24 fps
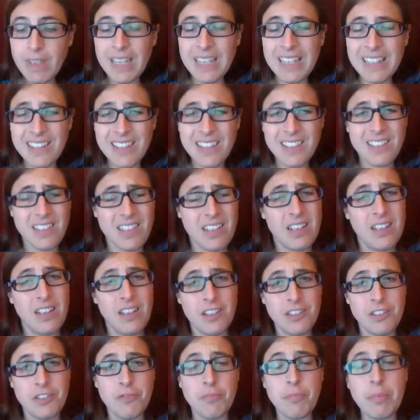It is a
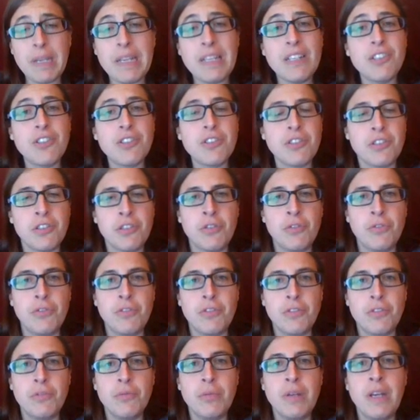lot of pages to go
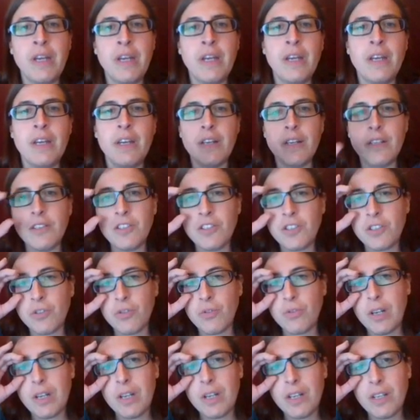through. And
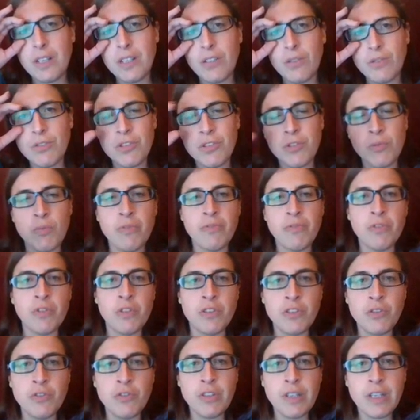so I also
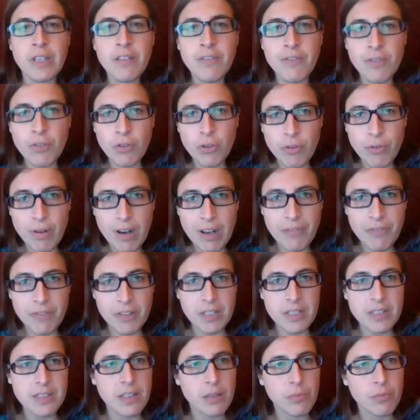refer to the
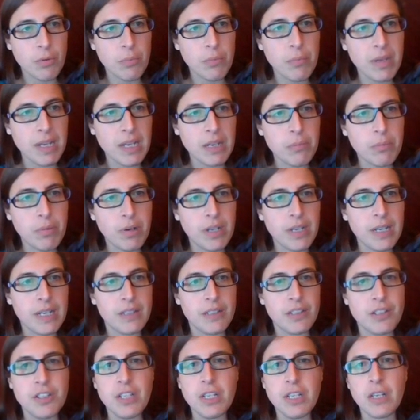infographics that were made by
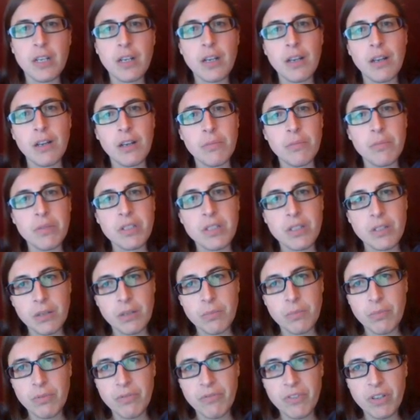Energy and Climate, and
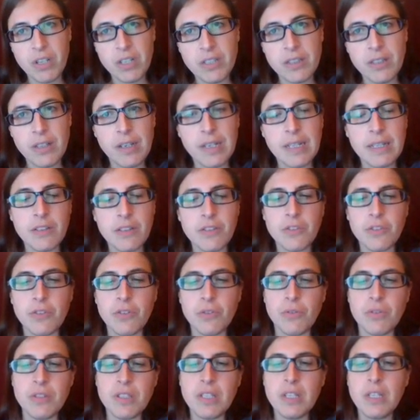I provide a link to
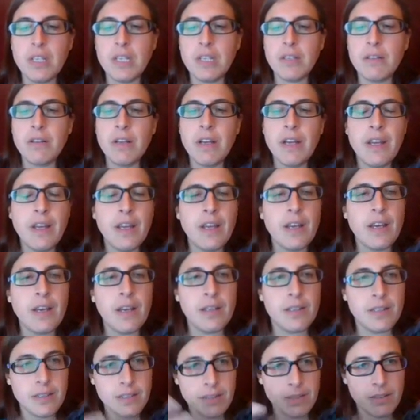those here.
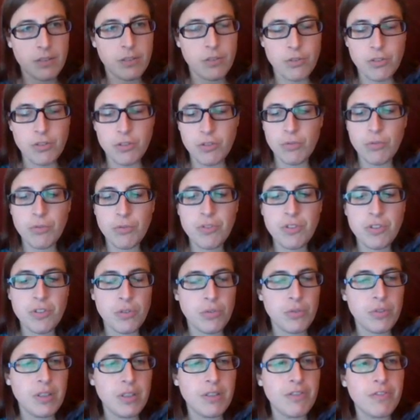And those are
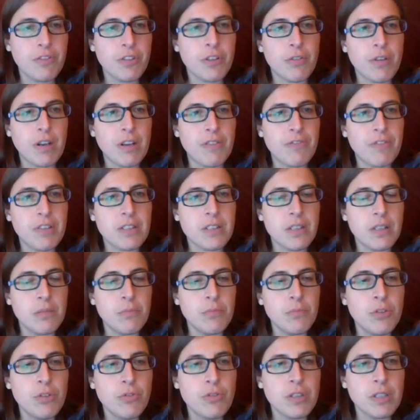also the infographics
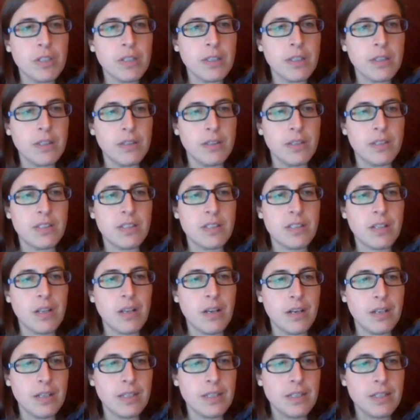I'm using in this
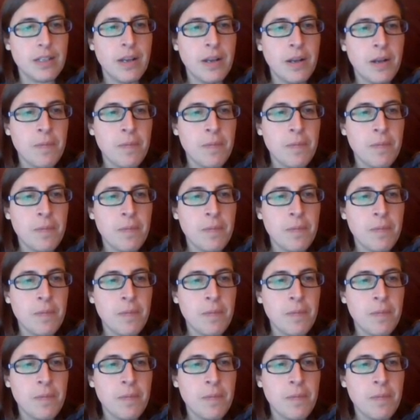slide.